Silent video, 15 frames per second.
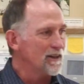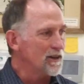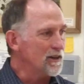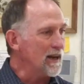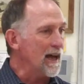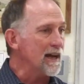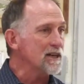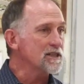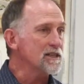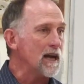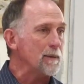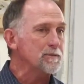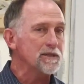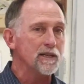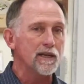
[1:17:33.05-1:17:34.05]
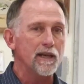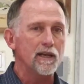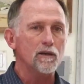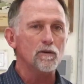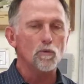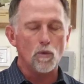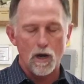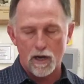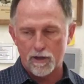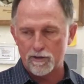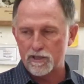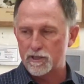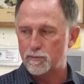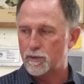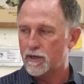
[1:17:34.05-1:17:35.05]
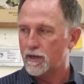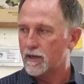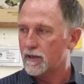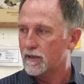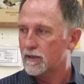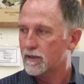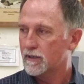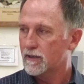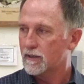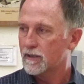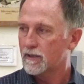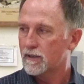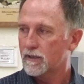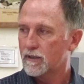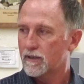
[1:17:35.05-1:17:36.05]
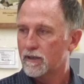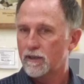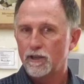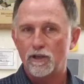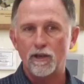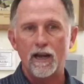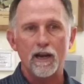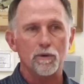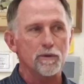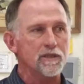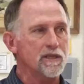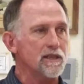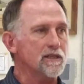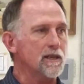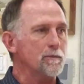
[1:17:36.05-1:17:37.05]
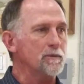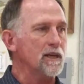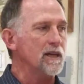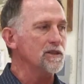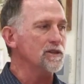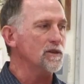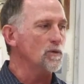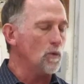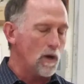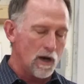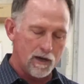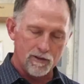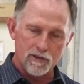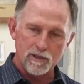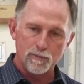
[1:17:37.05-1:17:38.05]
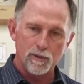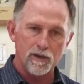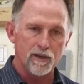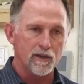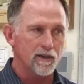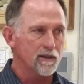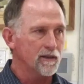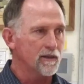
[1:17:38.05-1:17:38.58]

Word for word: You know how to stop sinning? Walk in the Spirit. You know how to resist temptation? Walk in the Spirit.